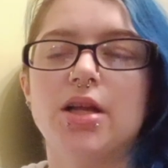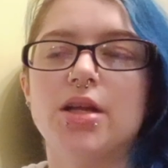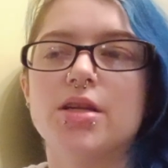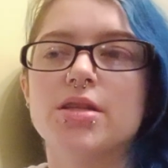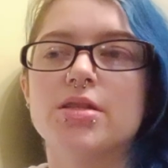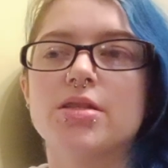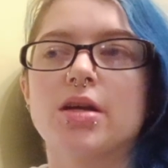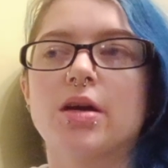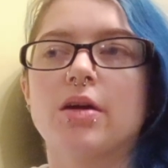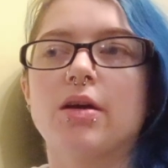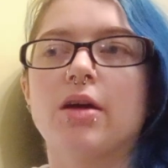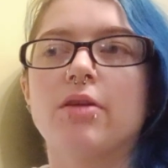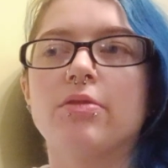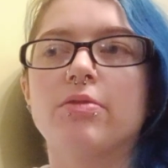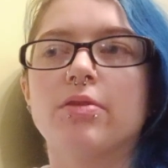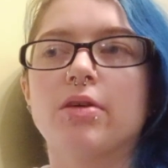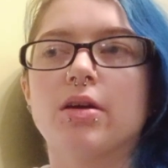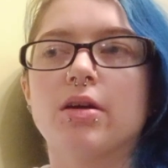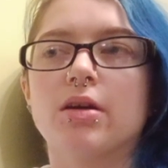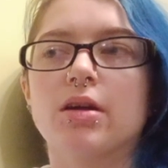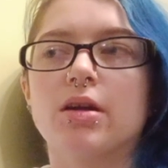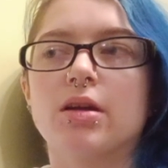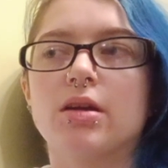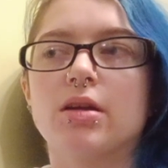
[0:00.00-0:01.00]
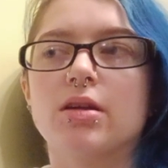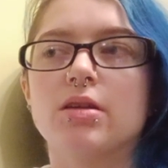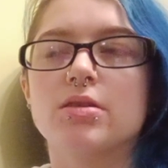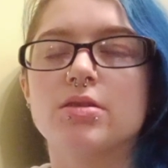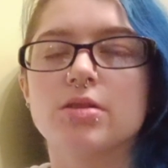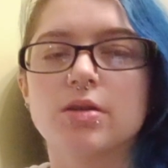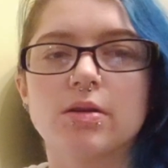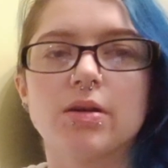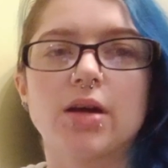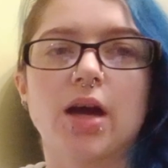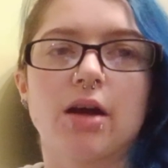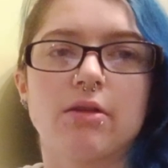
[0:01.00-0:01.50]
So if I
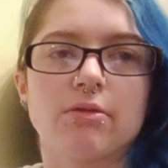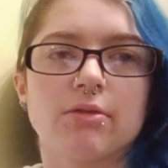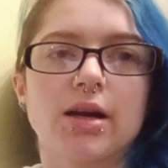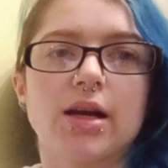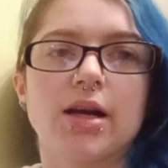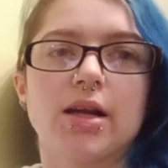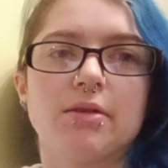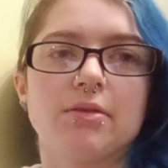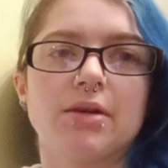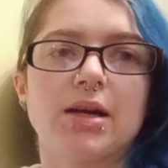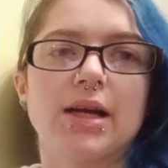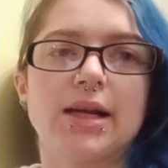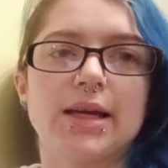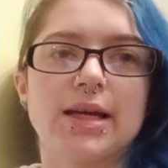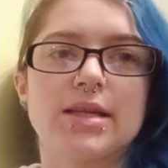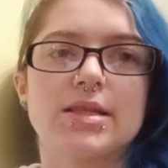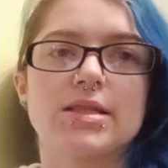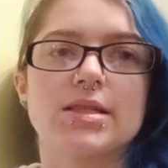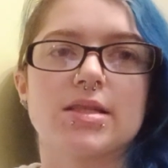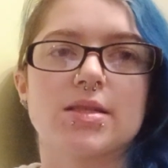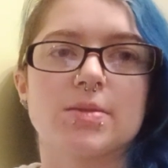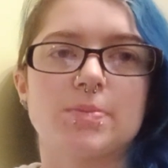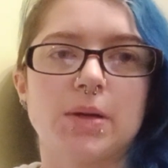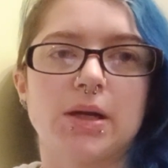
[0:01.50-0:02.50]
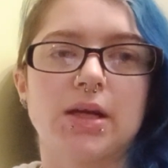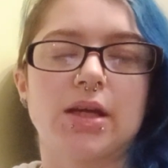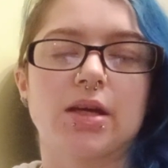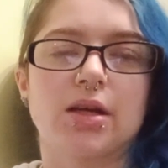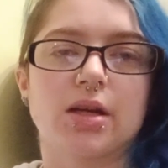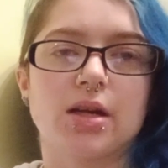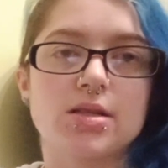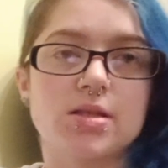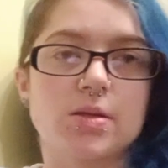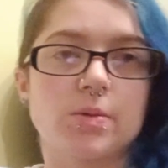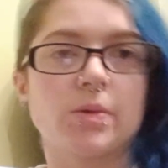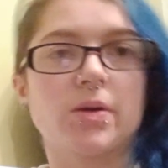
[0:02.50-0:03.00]
do get really, really into spinning,
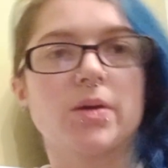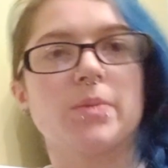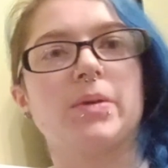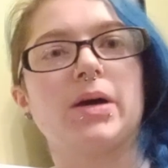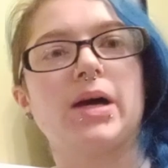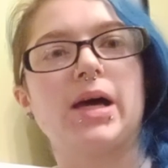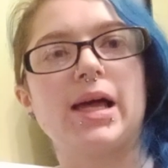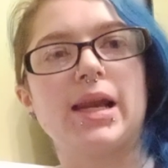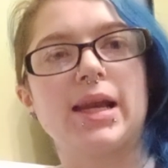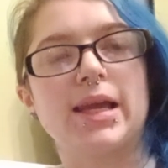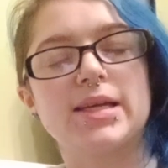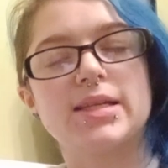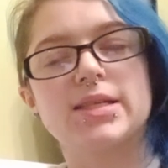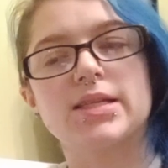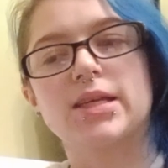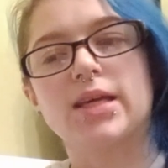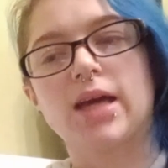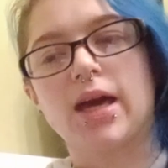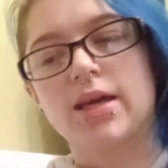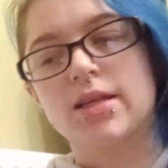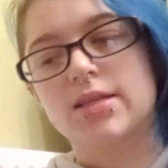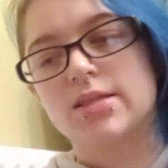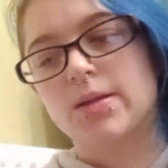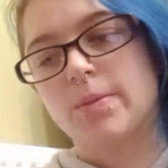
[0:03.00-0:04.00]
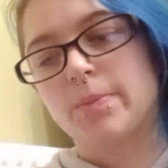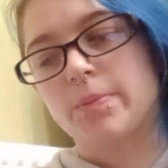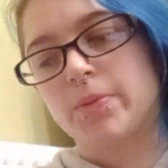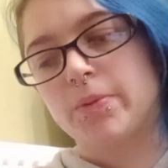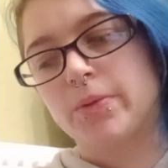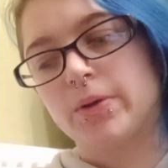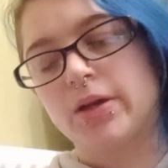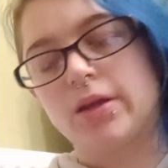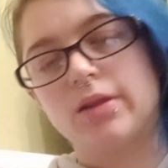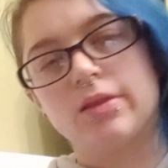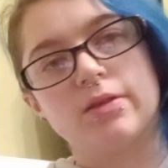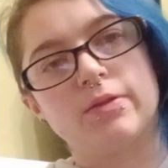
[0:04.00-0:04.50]
and I do want to buy a Lazy Kate some
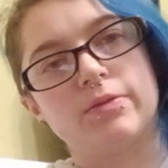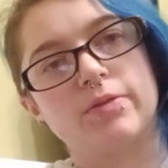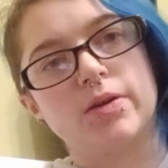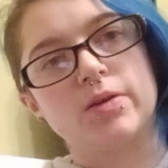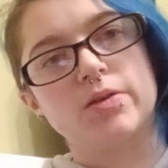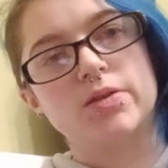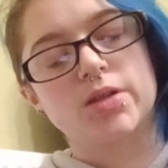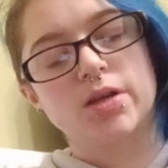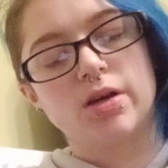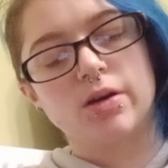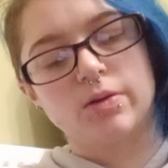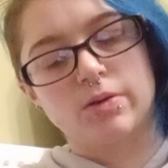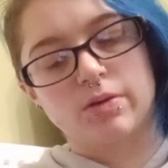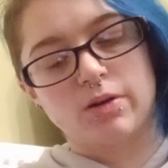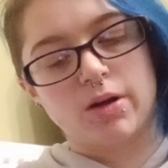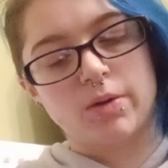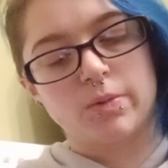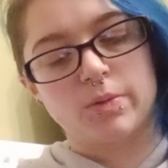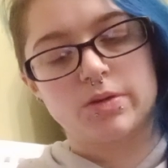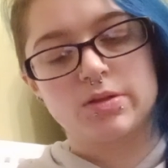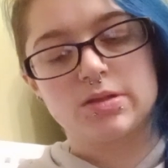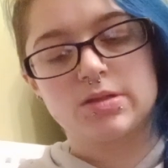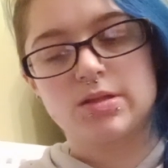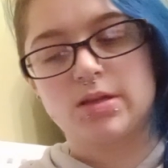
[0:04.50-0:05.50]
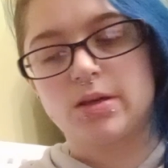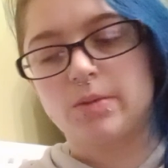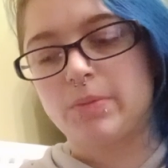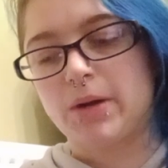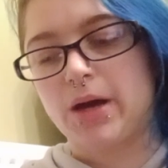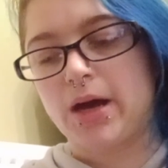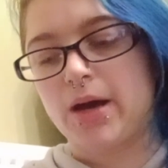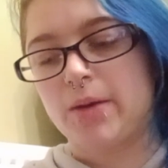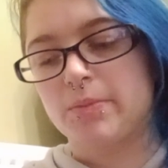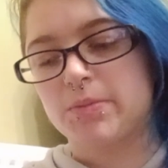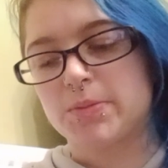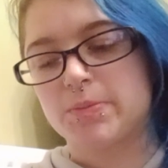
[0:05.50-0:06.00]
point in the future, or I want to
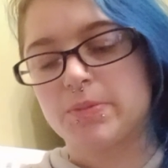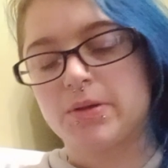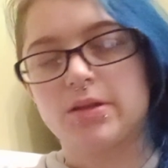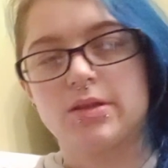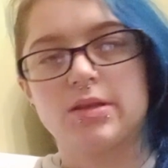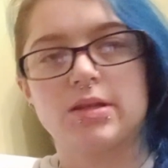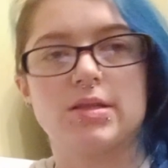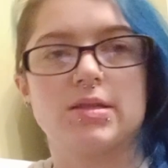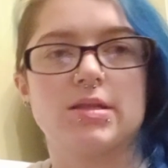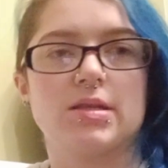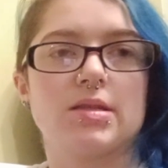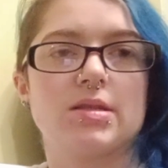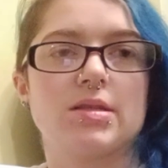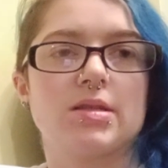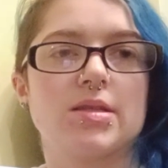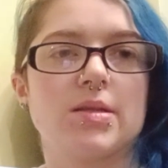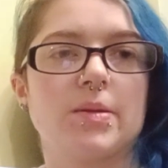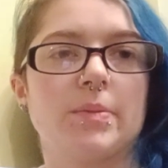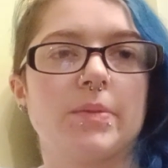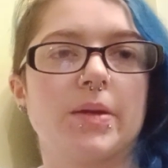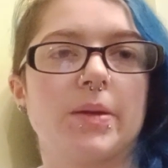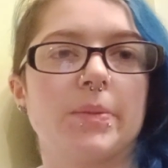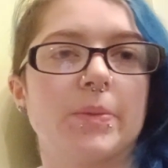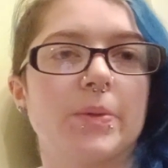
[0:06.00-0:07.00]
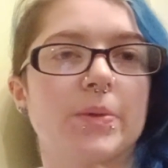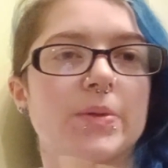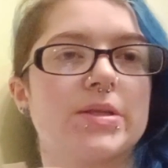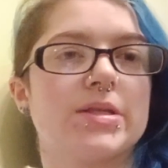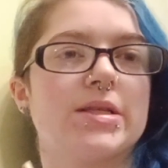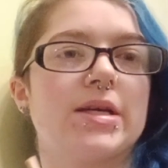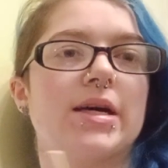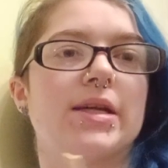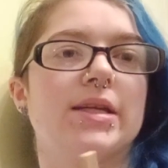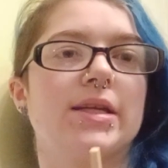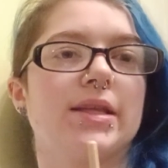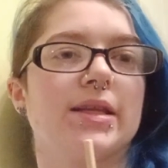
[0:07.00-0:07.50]
perhaps put this into something more
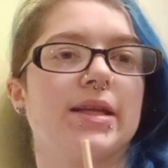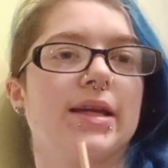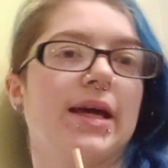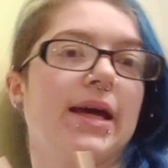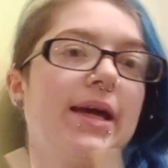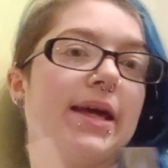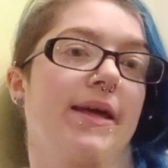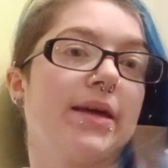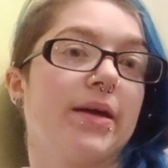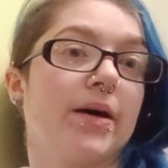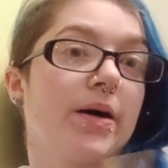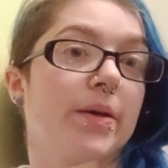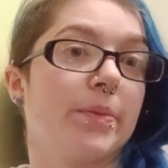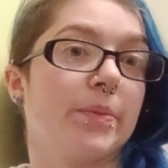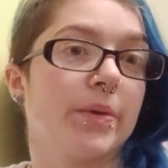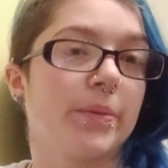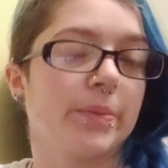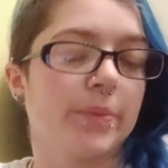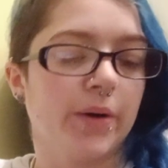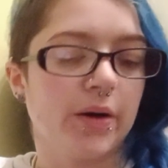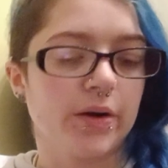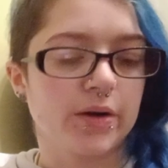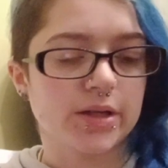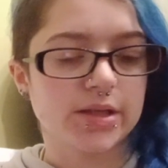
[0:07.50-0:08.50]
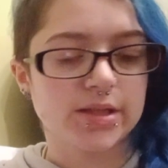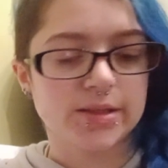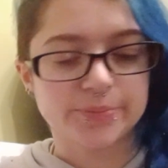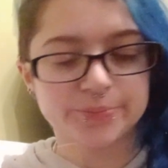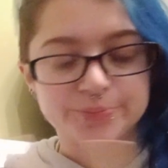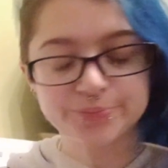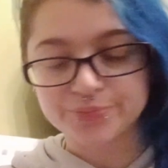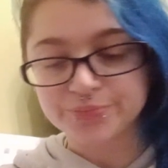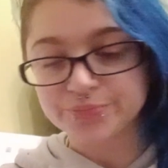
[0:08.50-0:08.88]
sturdy than a cardboard box,